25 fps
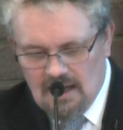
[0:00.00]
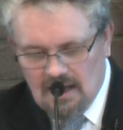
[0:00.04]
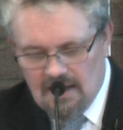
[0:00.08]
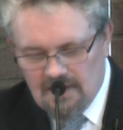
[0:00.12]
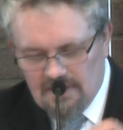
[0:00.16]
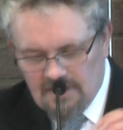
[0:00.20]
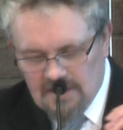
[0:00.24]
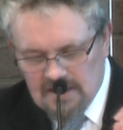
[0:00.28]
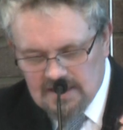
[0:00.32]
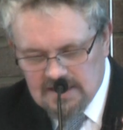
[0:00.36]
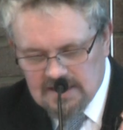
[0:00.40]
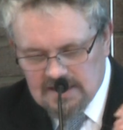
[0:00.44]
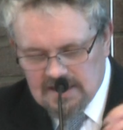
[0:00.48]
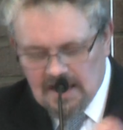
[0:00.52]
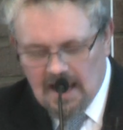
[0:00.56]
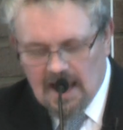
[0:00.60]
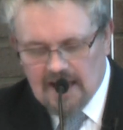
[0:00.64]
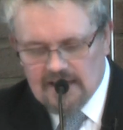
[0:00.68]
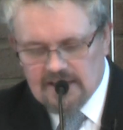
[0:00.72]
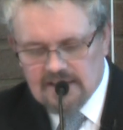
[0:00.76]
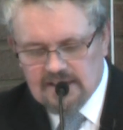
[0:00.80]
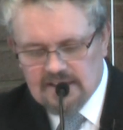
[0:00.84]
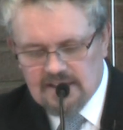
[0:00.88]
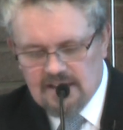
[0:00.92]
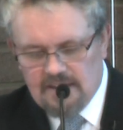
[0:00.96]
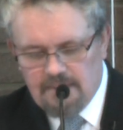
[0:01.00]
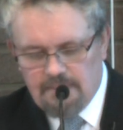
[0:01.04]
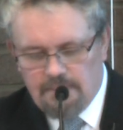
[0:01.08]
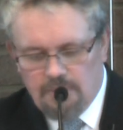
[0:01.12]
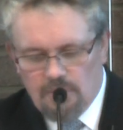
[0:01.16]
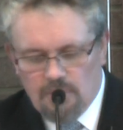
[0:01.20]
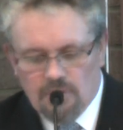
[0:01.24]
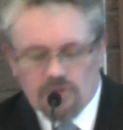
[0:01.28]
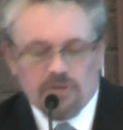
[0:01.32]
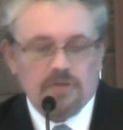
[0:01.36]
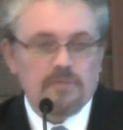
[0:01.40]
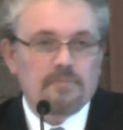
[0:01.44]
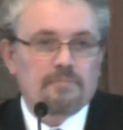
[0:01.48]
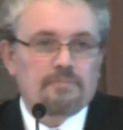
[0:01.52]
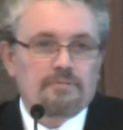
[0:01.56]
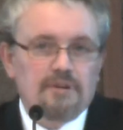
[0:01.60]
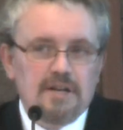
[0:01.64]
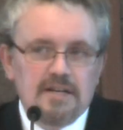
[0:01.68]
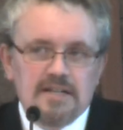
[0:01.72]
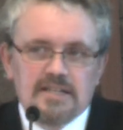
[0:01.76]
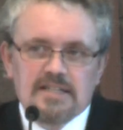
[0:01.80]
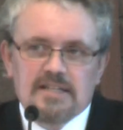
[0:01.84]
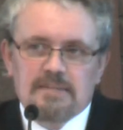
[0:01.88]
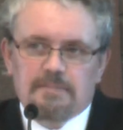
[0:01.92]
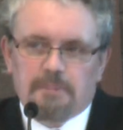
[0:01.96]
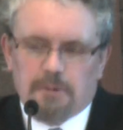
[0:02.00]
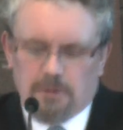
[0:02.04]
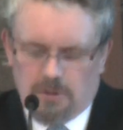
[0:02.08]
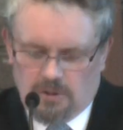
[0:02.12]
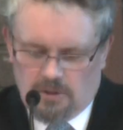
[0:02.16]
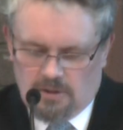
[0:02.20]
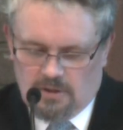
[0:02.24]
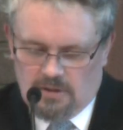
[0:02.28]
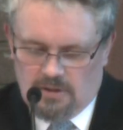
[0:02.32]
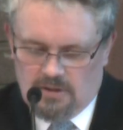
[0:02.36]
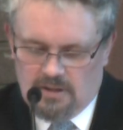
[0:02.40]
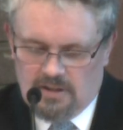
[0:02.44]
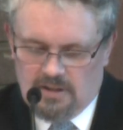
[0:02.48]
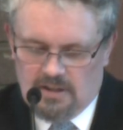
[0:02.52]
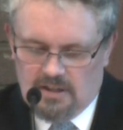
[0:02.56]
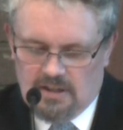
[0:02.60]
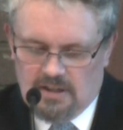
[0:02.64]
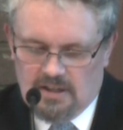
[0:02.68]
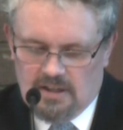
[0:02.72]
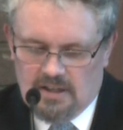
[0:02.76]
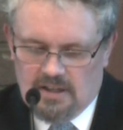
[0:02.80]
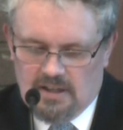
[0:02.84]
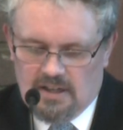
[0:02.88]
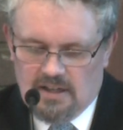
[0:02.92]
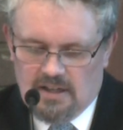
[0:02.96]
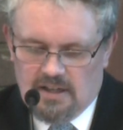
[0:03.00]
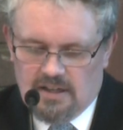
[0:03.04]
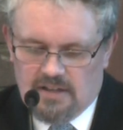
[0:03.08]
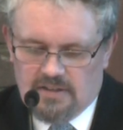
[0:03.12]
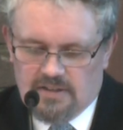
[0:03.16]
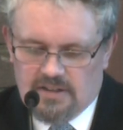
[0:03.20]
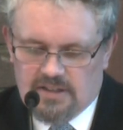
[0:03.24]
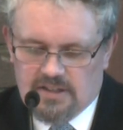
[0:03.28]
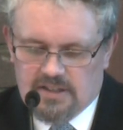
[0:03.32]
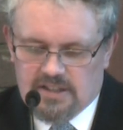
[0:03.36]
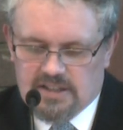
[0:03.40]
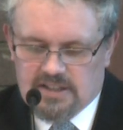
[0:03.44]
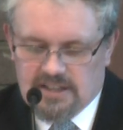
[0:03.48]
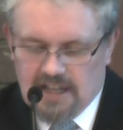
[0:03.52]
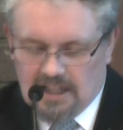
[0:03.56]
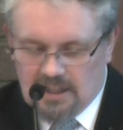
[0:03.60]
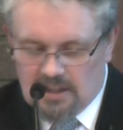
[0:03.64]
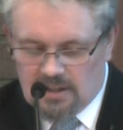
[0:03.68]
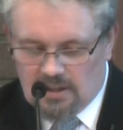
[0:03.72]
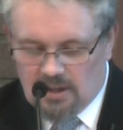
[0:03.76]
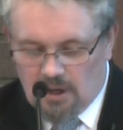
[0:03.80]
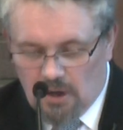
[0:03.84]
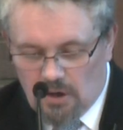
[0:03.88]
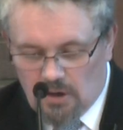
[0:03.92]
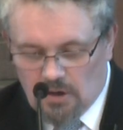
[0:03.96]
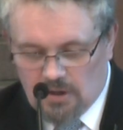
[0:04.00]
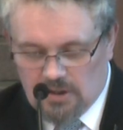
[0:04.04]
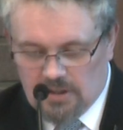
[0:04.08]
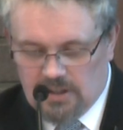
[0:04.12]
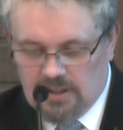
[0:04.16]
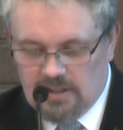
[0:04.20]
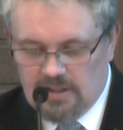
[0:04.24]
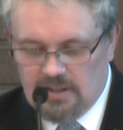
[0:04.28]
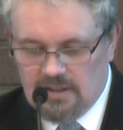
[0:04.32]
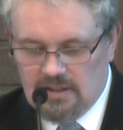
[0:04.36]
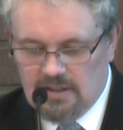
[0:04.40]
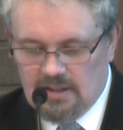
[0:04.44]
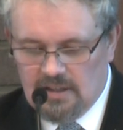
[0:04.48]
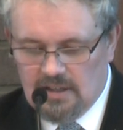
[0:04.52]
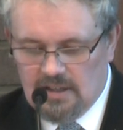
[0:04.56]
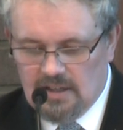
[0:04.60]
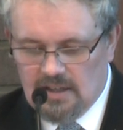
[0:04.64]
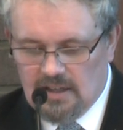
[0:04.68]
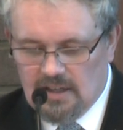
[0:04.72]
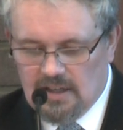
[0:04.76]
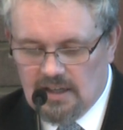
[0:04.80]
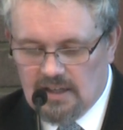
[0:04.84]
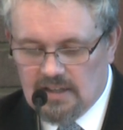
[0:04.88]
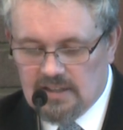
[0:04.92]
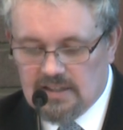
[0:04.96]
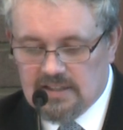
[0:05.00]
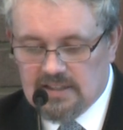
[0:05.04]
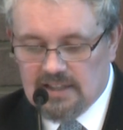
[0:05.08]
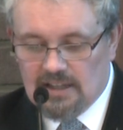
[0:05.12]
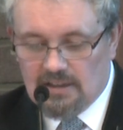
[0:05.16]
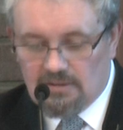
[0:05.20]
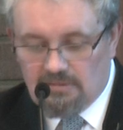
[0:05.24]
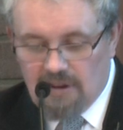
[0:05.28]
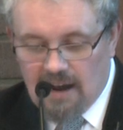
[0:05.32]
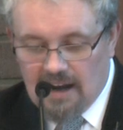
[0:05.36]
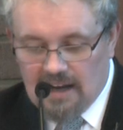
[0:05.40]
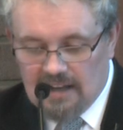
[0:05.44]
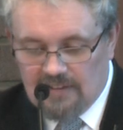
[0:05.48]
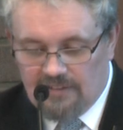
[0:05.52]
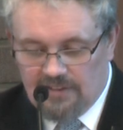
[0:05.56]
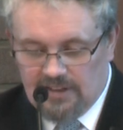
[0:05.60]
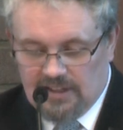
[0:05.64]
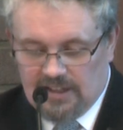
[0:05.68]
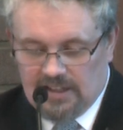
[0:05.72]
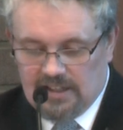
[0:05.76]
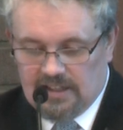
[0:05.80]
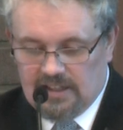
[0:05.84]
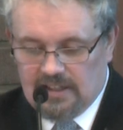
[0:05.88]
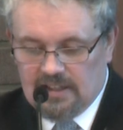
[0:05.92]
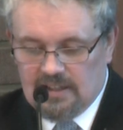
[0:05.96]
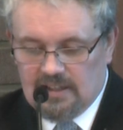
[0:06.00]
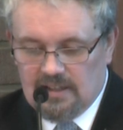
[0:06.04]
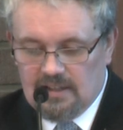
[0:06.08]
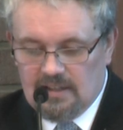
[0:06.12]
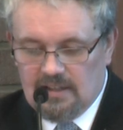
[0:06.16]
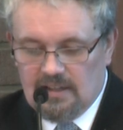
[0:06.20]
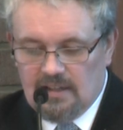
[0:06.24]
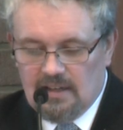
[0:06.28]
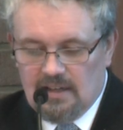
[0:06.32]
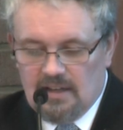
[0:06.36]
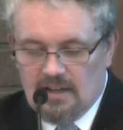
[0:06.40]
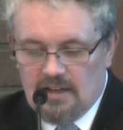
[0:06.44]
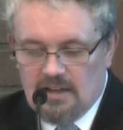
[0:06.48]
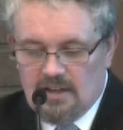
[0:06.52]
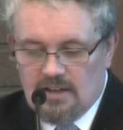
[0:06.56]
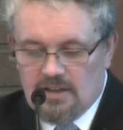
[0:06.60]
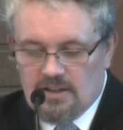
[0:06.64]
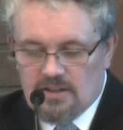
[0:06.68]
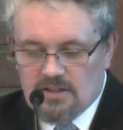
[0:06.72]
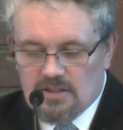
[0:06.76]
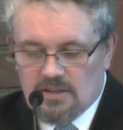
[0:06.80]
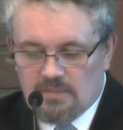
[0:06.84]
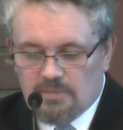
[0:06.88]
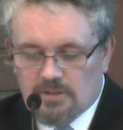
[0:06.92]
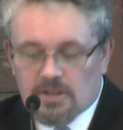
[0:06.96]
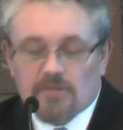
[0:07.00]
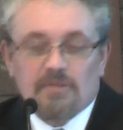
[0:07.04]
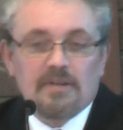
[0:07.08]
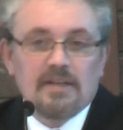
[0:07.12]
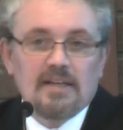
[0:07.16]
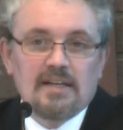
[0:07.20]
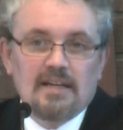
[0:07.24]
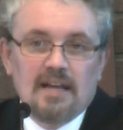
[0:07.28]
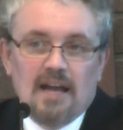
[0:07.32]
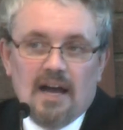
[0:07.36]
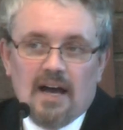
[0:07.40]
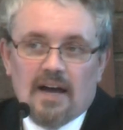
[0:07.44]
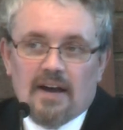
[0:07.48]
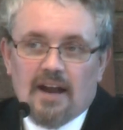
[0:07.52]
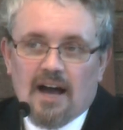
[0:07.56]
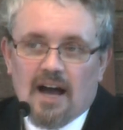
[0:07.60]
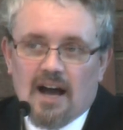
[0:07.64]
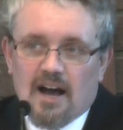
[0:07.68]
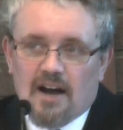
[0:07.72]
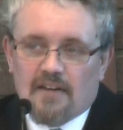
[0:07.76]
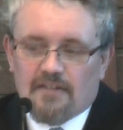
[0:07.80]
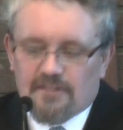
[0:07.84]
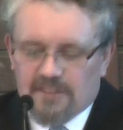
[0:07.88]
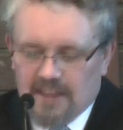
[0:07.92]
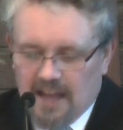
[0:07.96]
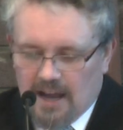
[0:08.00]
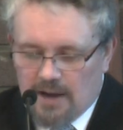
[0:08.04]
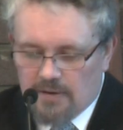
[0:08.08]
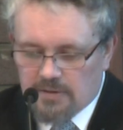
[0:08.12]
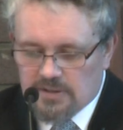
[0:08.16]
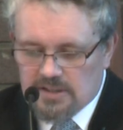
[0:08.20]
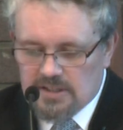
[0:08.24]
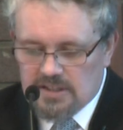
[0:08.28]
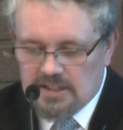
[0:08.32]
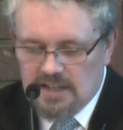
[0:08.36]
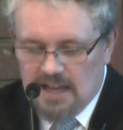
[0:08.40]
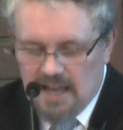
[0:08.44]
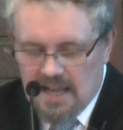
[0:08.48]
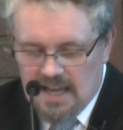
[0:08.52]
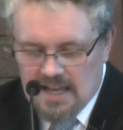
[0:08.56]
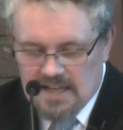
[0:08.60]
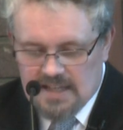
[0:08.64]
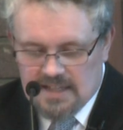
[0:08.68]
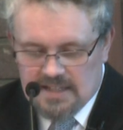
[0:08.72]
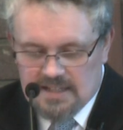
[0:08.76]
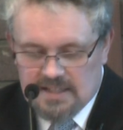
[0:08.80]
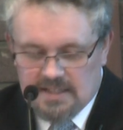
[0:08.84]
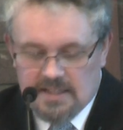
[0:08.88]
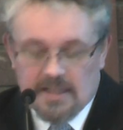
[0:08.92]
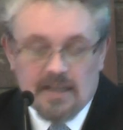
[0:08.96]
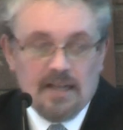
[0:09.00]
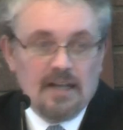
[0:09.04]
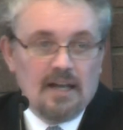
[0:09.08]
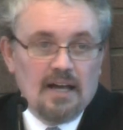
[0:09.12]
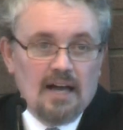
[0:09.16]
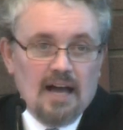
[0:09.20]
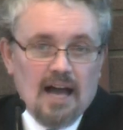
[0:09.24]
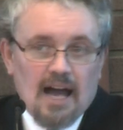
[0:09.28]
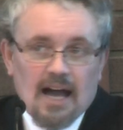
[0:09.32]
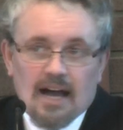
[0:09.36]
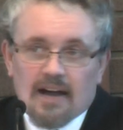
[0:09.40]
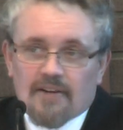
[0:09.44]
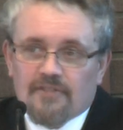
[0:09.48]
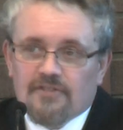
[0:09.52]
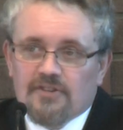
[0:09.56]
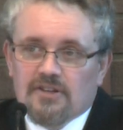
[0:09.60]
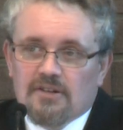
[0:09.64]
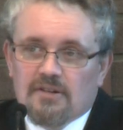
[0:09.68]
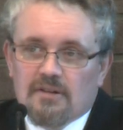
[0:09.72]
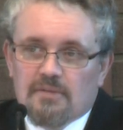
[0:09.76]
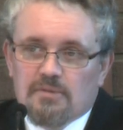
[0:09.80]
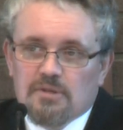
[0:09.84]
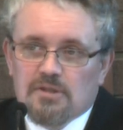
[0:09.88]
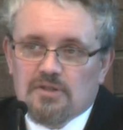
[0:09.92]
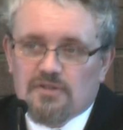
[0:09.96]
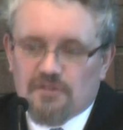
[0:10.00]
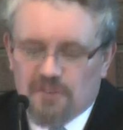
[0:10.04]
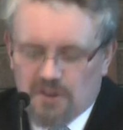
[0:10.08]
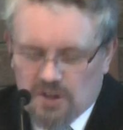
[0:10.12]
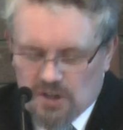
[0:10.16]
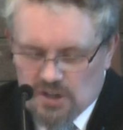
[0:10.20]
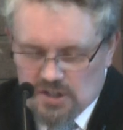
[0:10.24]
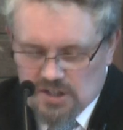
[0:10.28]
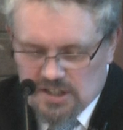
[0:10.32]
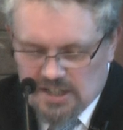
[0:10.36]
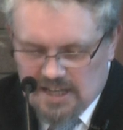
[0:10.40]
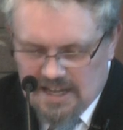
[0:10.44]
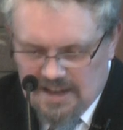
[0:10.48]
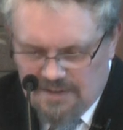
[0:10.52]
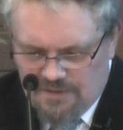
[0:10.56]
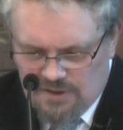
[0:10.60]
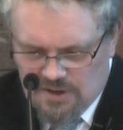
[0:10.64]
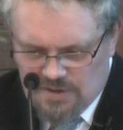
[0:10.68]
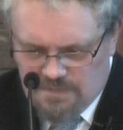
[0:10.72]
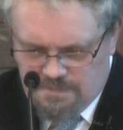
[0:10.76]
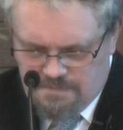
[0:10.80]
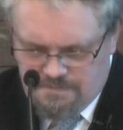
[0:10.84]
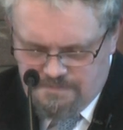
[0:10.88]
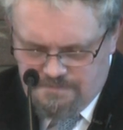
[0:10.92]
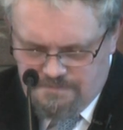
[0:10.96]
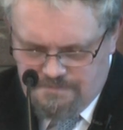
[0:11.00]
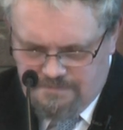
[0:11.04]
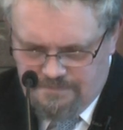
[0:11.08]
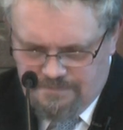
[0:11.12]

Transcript: And this sets an important principle that's still good and still relevant, some 3,500 years after it was first given.